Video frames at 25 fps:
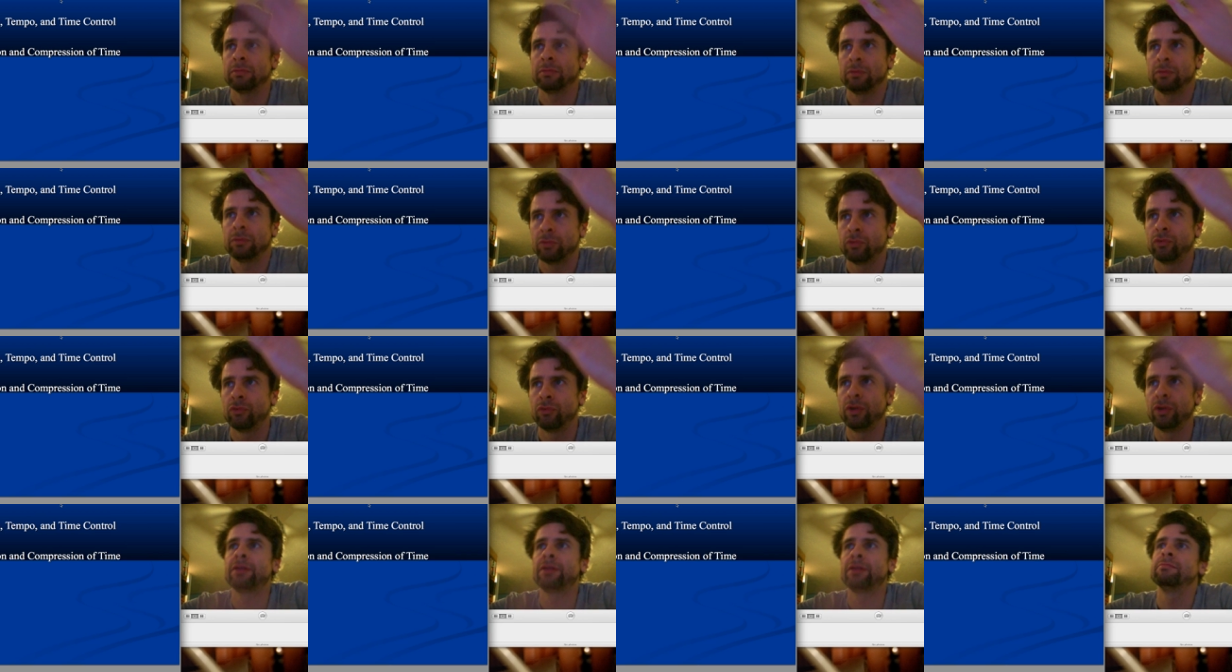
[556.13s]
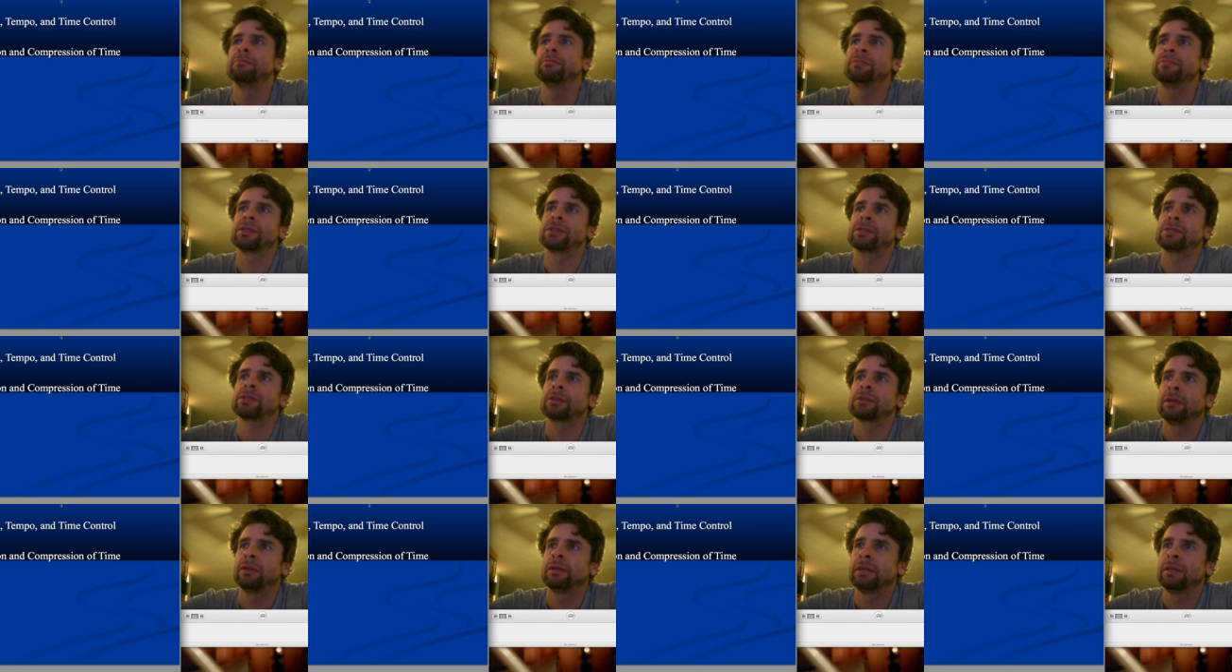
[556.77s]

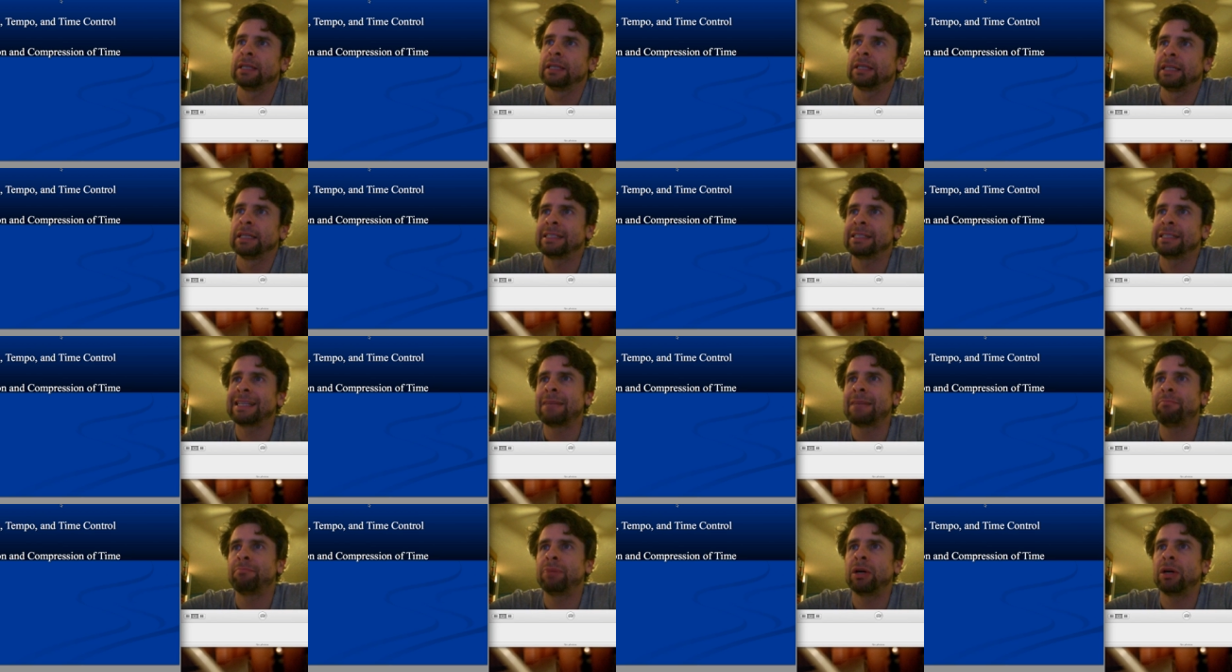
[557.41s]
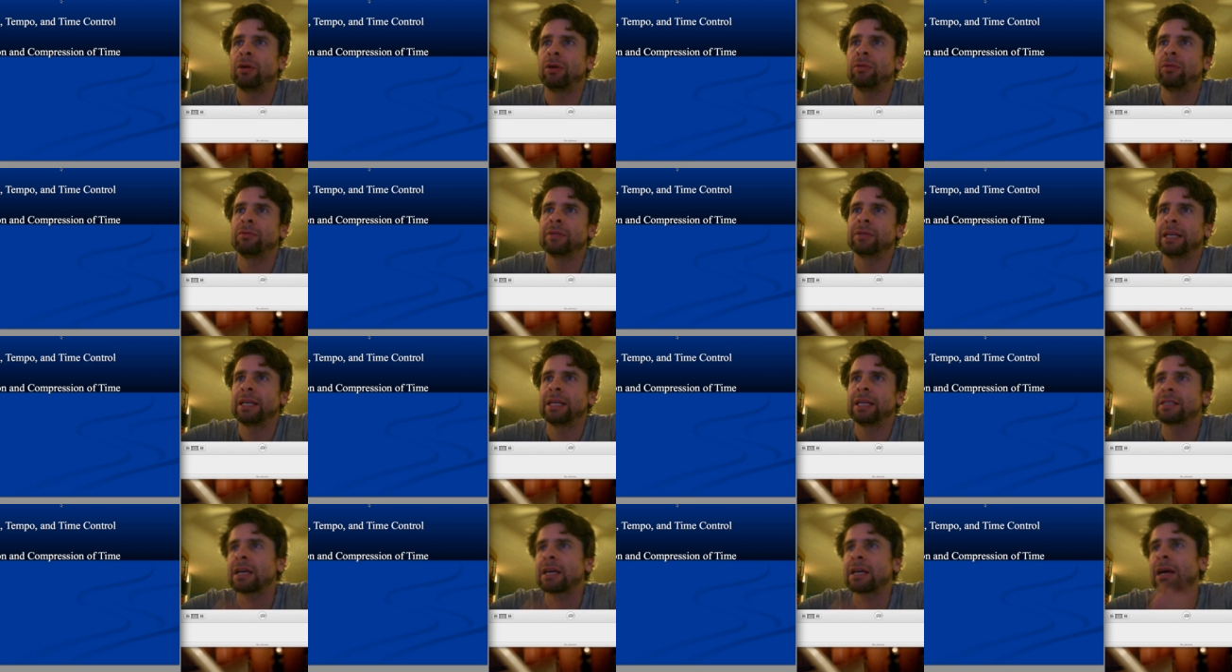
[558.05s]
Rhythms, tempo,
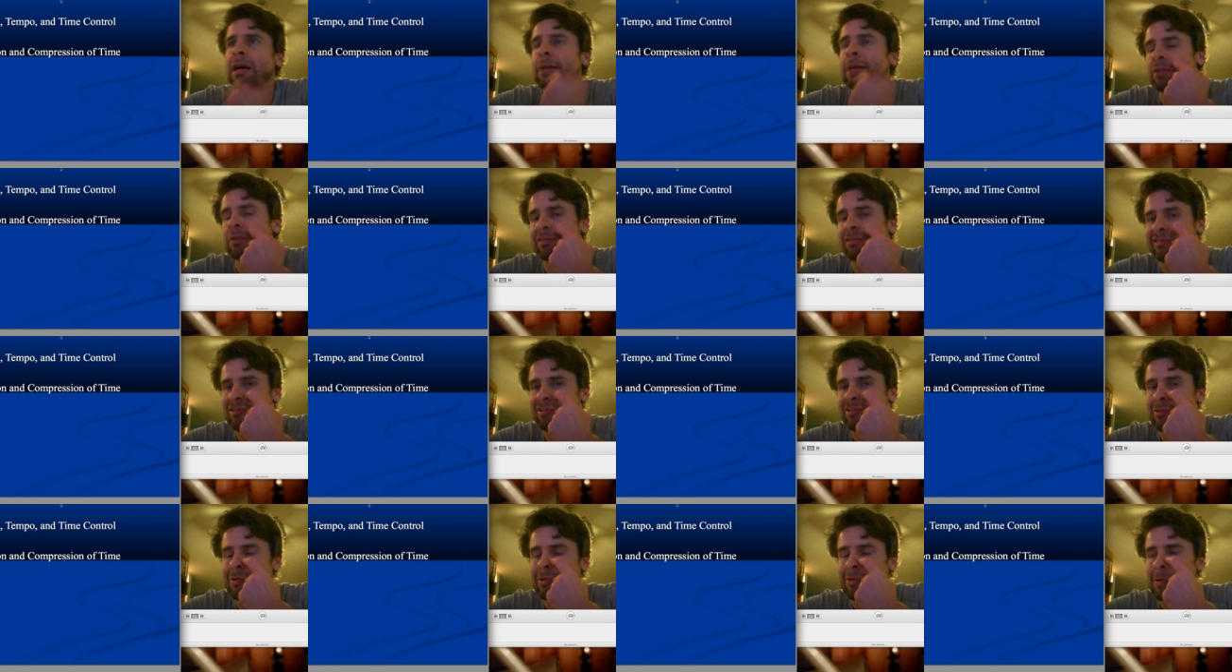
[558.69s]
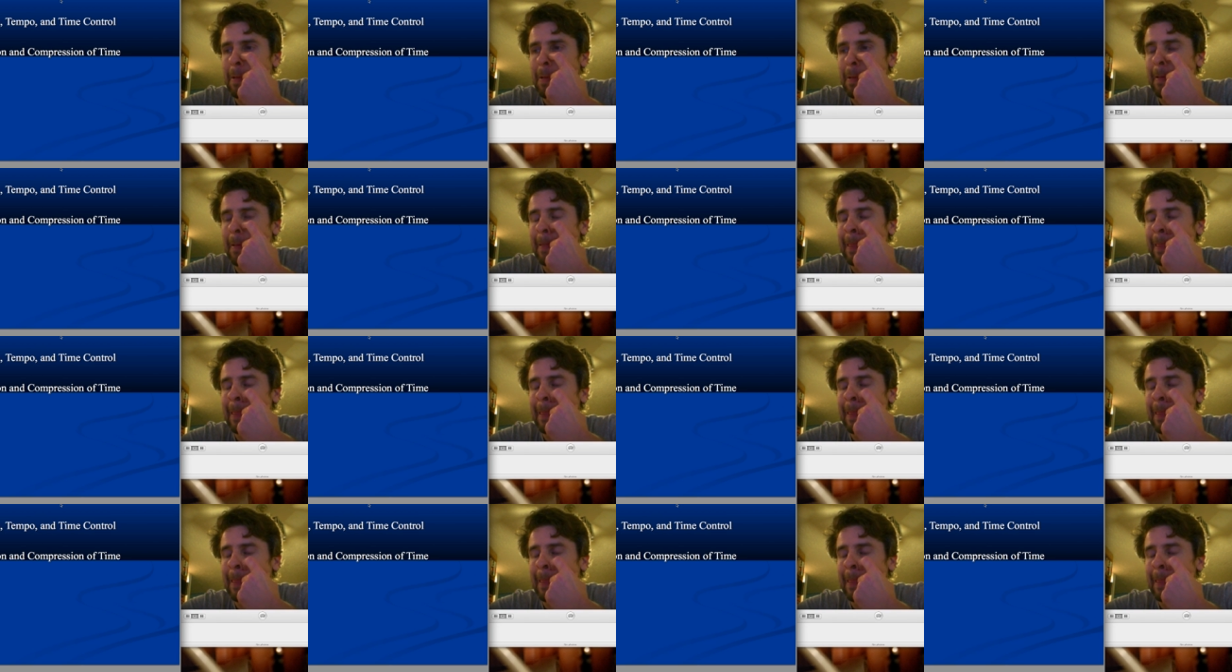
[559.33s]
and time control.